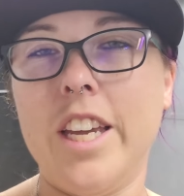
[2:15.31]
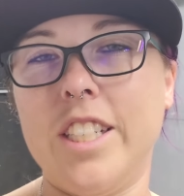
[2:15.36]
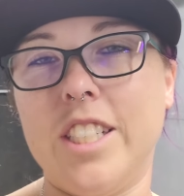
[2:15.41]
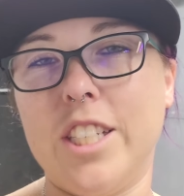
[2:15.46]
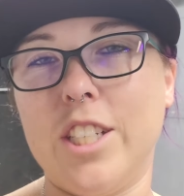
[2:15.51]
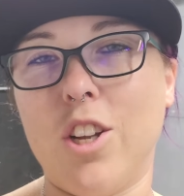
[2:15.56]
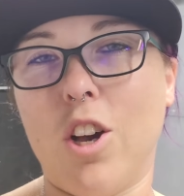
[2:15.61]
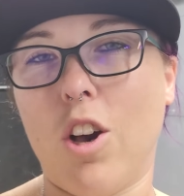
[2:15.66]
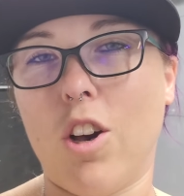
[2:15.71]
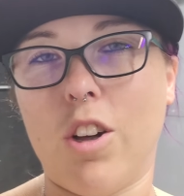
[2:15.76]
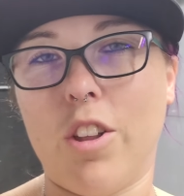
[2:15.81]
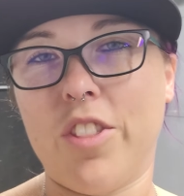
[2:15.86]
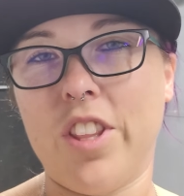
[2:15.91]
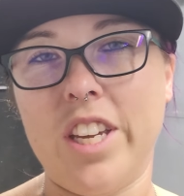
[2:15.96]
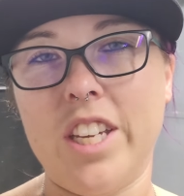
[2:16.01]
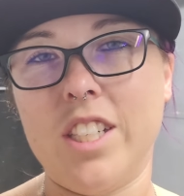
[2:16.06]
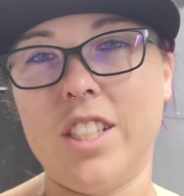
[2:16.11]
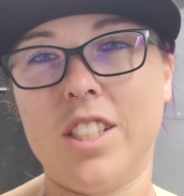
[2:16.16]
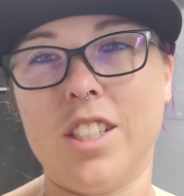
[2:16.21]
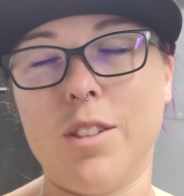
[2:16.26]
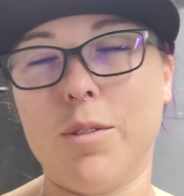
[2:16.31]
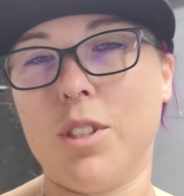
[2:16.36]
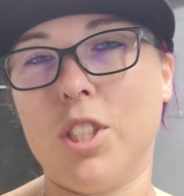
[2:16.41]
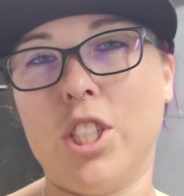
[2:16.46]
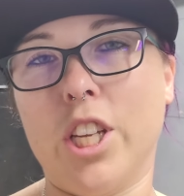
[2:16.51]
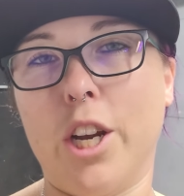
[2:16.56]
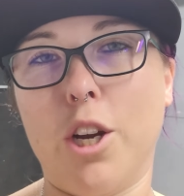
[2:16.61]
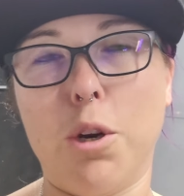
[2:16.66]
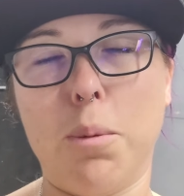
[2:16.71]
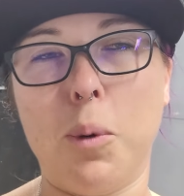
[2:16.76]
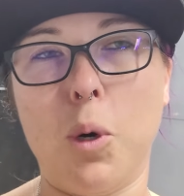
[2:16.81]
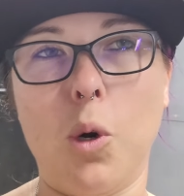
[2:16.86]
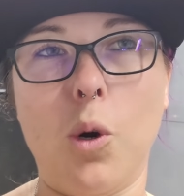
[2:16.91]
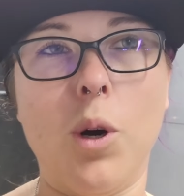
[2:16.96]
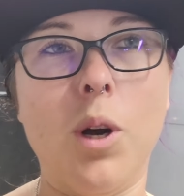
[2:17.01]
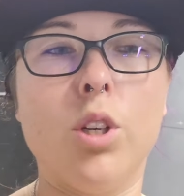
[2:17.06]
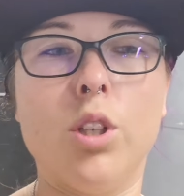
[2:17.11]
did all things. It was terrible.